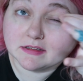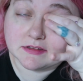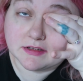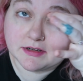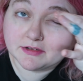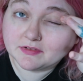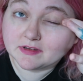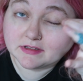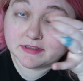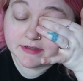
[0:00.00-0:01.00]
sorry if I
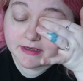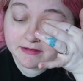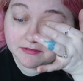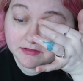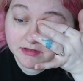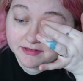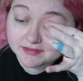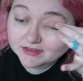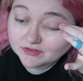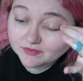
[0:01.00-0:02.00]
look down a lot
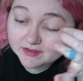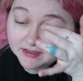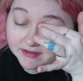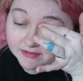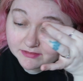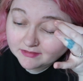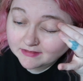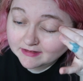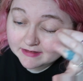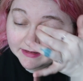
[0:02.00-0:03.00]
in this video.
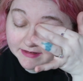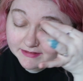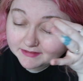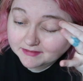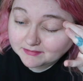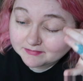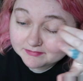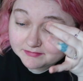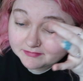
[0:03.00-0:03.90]
I'm